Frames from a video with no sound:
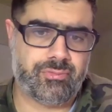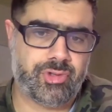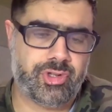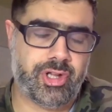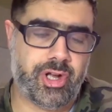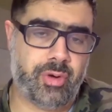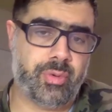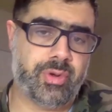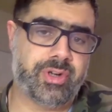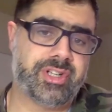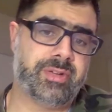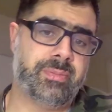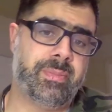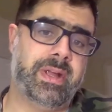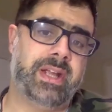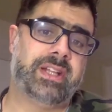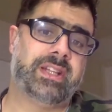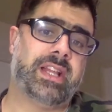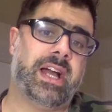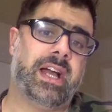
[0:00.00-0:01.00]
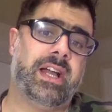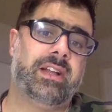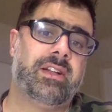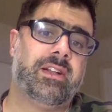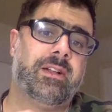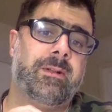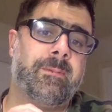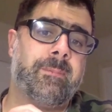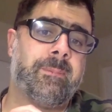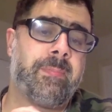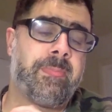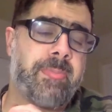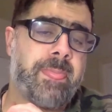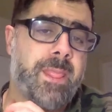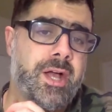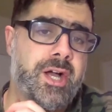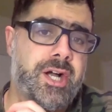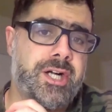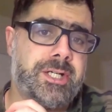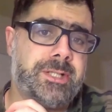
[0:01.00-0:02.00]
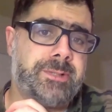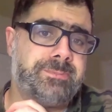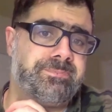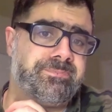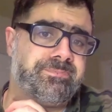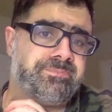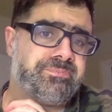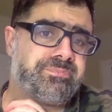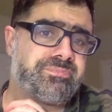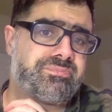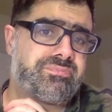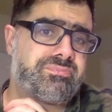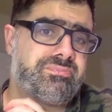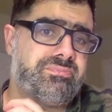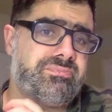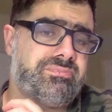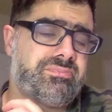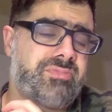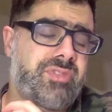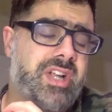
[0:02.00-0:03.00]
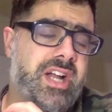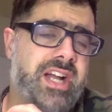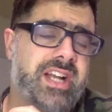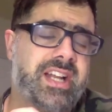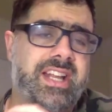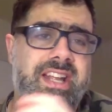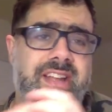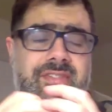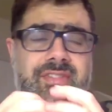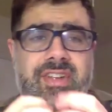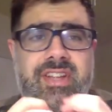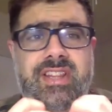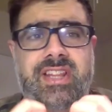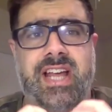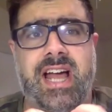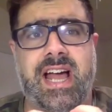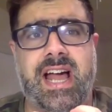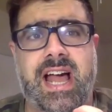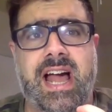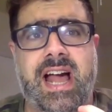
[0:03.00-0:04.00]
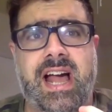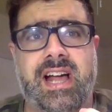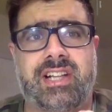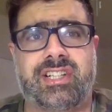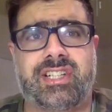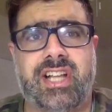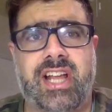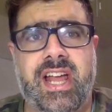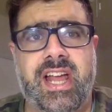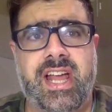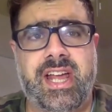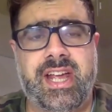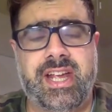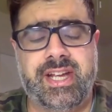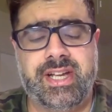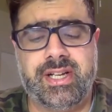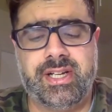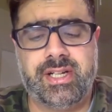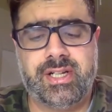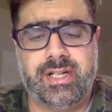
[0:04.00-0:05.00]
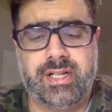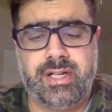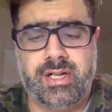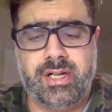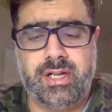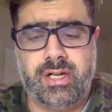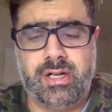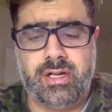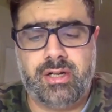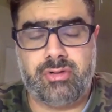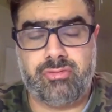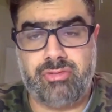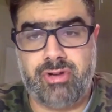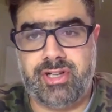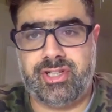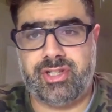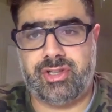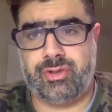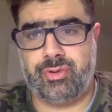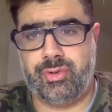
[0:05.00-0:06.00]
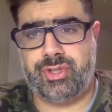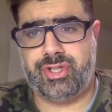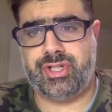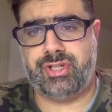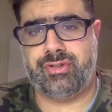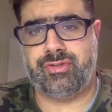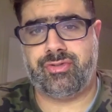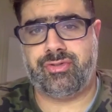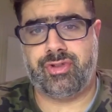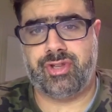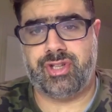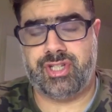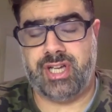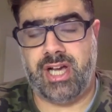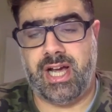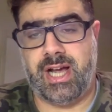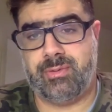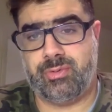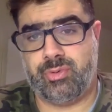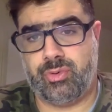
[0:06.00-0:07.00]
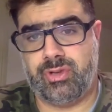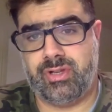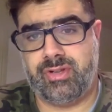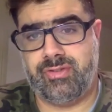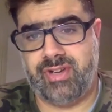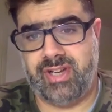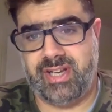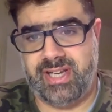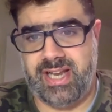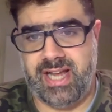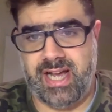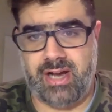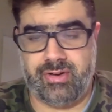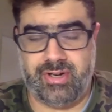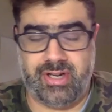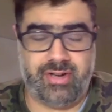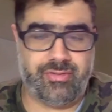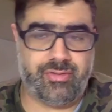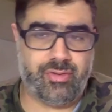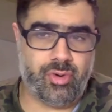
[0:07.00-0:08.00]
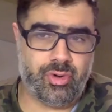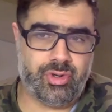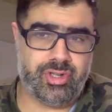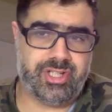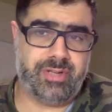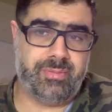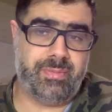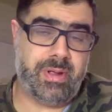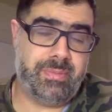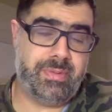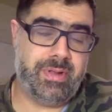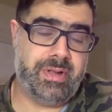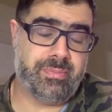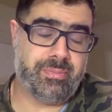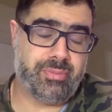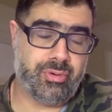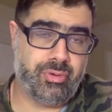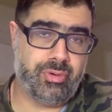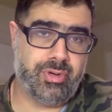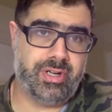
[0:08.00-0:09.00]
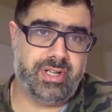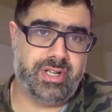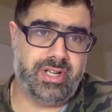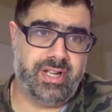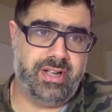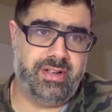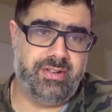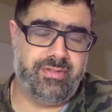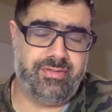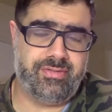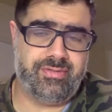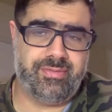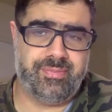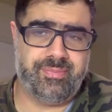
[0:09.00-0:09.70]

So I wanted to make that um, kind of giving that as a a resolution for the times we're living in now. Now, of course, it may be imprudent if